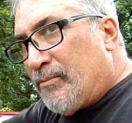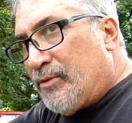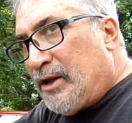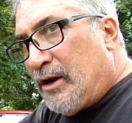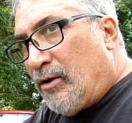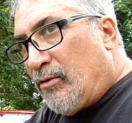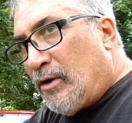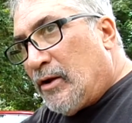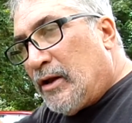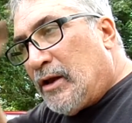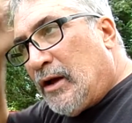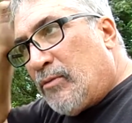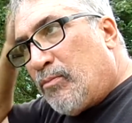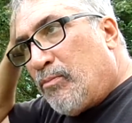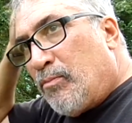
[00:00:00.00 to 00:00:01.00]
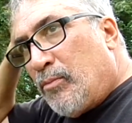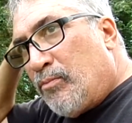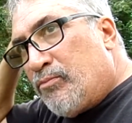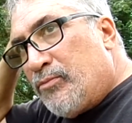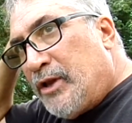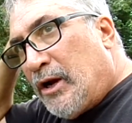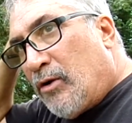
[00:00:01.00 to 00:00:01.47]
you
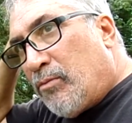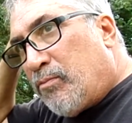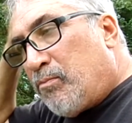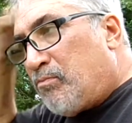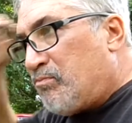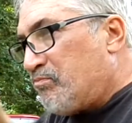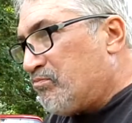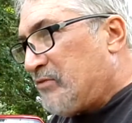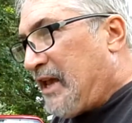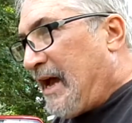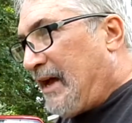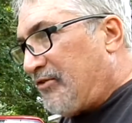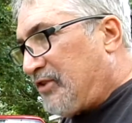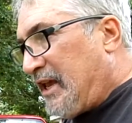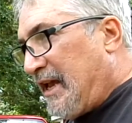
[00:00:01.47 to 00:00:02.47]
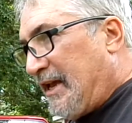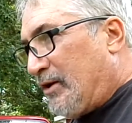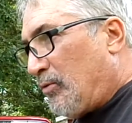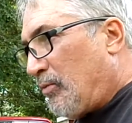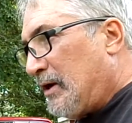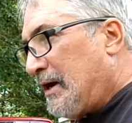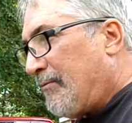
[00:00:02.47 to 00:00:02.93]
know, gas can or
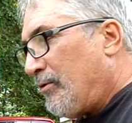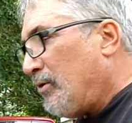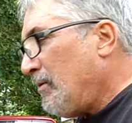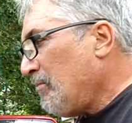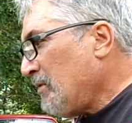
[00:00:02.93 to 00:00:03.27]
whatever.